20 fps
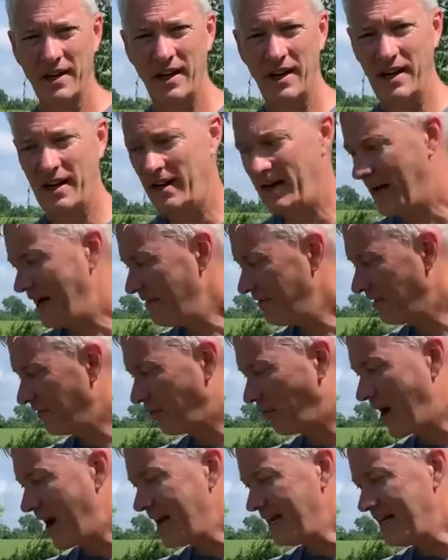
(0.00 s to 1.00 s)
I have a
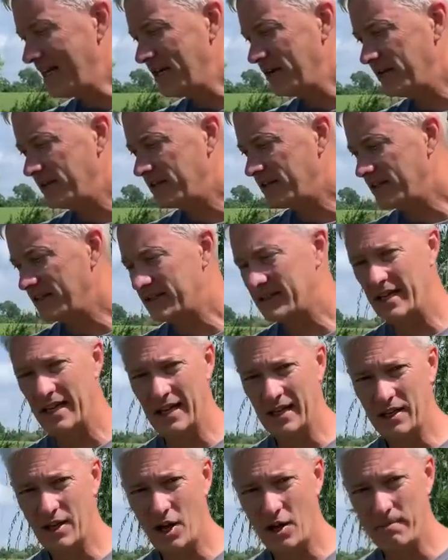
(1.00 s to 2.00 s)
variety here. This is
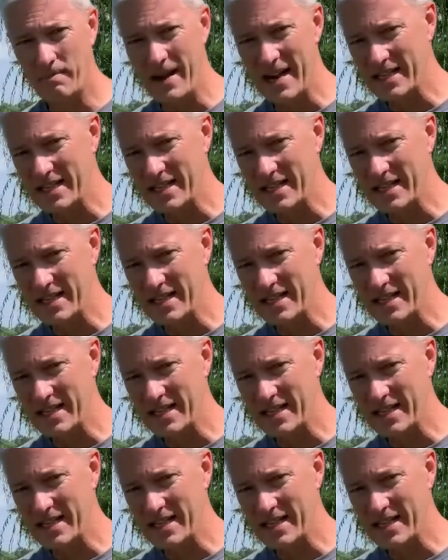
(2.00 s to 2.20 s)
called My